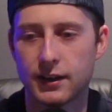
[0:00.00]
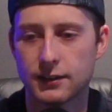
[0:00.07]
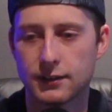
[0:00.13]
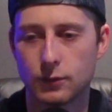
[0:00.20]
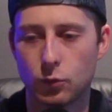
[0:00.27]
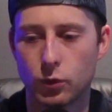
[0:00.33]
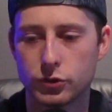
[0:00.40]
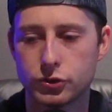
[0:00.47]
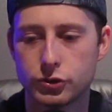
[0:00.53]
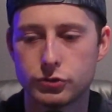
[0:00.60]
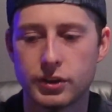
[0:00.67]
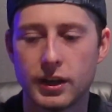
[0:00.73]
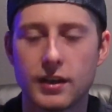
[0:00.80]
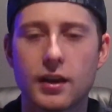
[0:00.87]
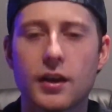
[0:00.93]
Once you
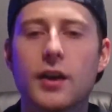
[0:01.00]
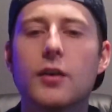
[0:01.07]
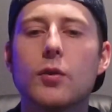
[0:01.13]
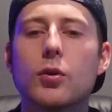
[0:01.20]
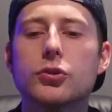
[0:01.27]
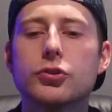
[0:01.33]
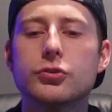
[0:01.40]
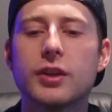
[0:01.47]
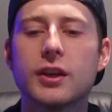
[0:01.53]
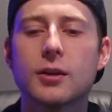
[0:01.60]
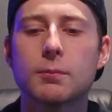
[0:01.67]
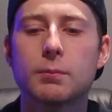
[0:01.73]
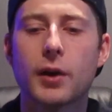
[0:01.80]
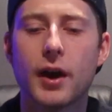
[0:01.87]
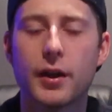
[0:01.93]
take
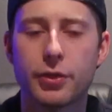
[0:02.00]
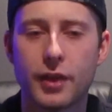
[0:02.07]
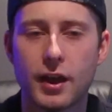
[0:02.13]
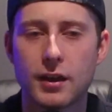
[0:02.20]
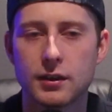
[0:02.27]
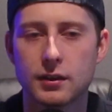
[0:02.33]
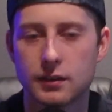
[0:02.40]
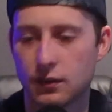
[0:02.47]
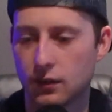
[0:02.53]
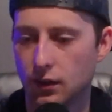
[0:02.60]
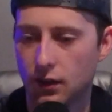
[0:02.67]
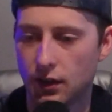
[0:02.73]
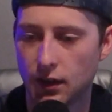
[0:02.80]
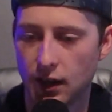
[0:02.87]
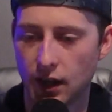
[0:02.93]
a breath that
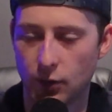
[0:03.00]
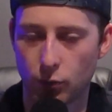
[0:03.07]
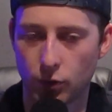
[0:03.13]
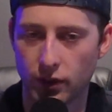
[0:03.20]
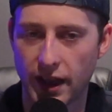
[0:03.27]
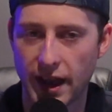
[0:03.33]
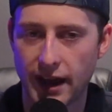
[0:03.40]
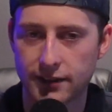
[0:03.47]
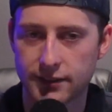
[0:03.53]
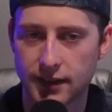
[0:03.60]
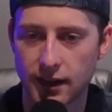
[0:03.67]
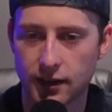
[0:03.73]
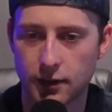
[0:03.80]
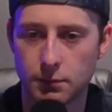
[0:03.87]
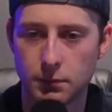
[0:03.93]
and relax,
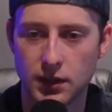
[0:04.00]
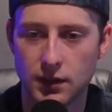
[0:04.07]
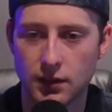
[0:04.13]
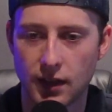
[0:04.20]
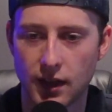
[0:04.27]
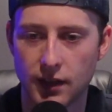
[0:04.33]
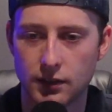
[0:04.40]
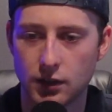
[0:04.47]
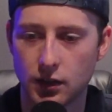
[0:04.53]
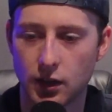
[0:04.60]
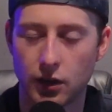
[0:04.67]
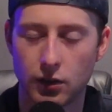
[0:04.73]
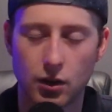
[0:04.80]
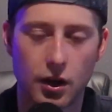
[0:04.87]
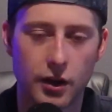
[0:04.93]
that could mean that
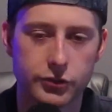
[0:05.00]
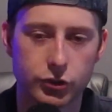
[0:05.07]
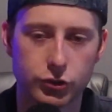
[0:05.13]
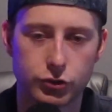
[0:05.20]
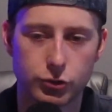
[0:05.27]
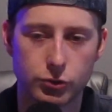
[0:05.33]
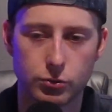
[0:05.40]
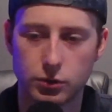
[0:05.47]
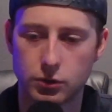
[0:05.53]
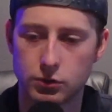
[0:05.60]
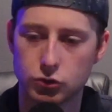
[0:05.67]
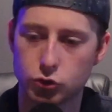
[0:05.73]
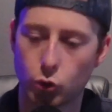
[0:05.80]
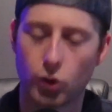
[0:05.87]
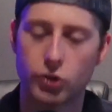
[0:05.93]
a loss or two and
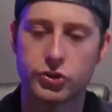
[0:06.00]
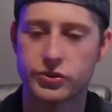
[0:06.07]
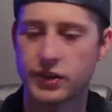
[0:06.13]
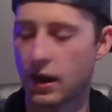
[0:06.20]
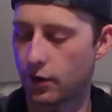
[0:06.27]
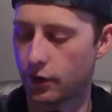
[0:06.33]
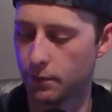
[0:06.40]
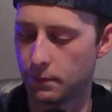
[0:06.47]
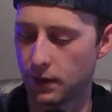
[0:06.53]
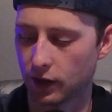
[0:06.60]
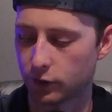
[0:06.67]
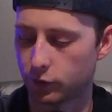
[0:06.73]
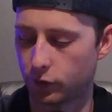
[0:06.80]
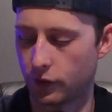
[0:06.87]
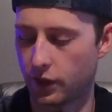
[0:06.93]
Georgia's out of the
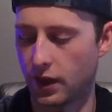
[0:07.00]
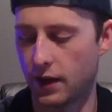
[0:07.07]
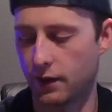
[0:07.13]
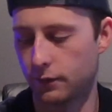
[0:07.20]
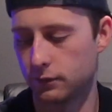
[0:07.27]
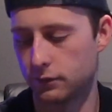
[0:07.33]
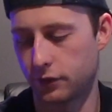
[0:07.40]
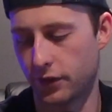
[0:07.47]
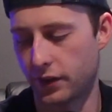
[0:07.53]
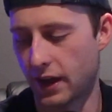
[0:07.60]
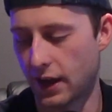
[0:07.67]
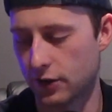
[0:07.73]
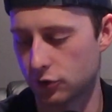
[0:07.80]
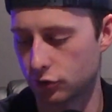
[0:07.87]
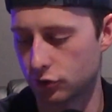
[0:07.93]
mix for the
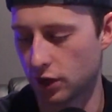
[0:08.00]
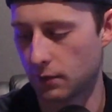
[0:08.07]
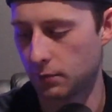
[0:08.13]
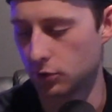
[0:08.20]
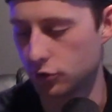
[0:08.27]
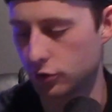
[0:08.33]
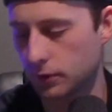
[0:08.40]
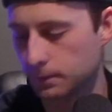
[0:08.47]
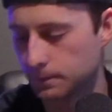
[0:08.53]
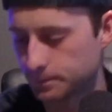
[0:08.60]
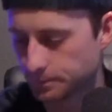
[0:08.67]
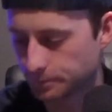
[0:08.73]
national championship.